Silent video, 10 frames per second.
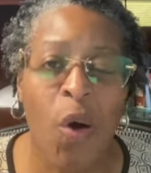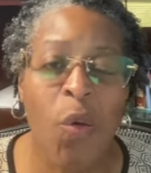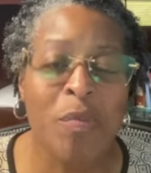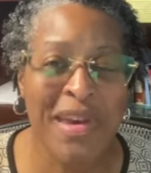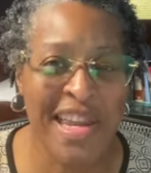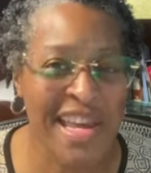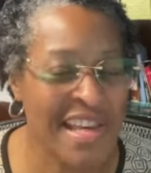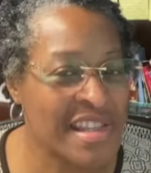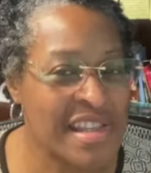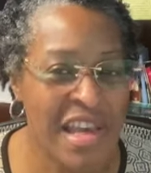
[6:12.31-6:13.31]

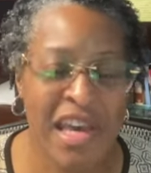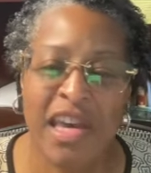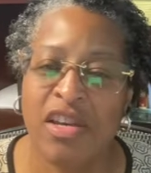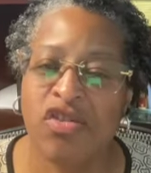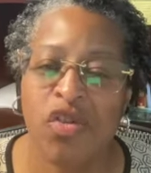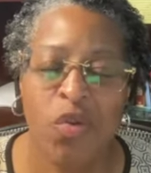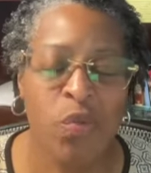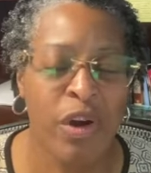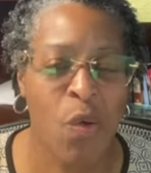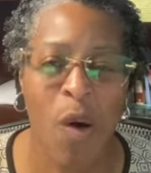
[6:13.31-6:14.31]
obedience is
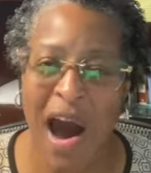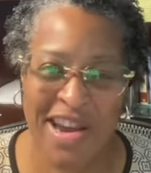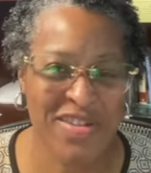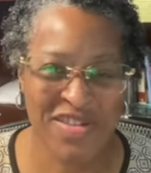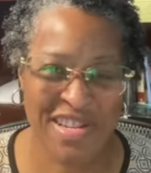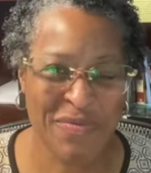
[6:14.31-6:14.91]
required